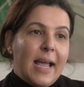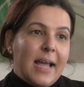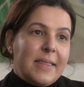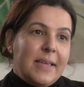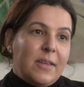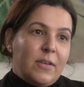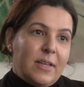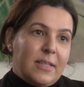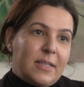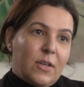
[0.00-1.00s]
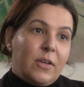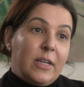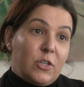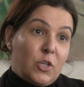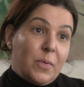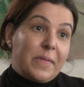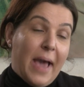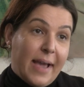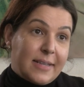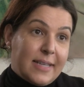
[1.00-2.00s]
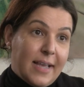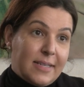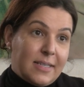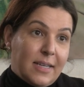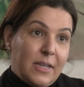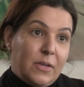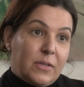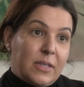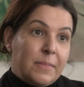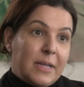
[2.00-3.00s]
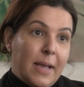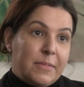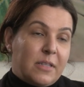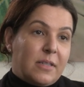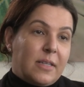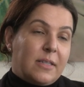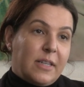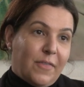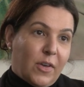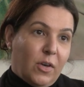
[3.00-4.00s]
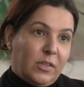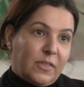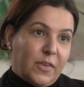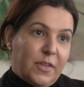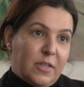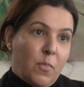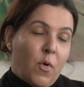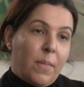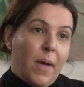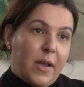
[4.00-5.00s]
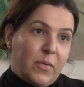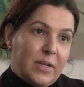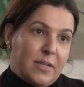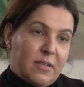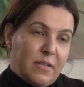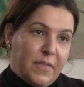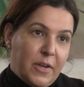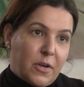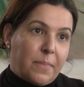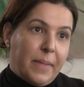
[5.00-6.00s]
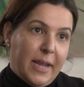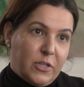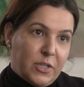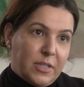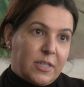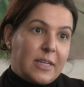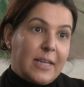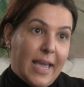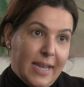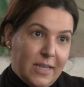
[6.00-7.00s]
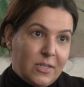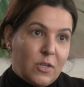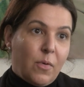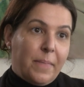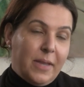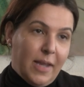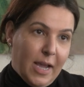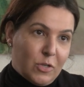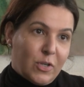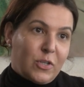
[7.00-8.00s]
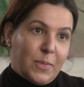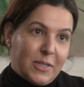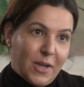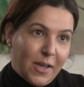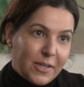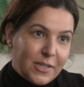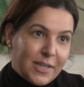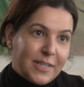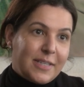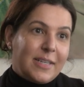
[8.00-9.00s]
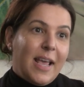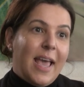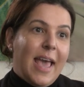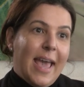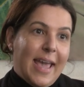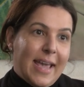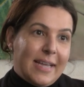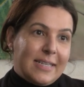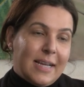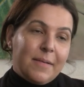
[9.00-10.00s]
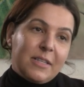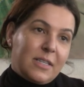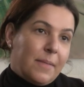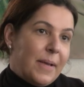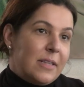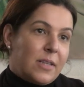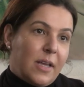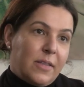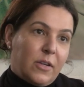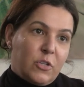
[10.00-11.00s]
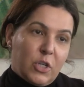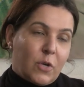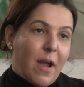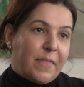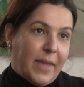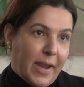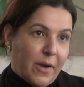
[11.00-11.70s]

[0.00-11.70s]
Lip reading: I think there is still an issue with access. Sometimes it's difficult for these more moderate to severe patients to get into a pediatric dermatologist. And it depends on their geographic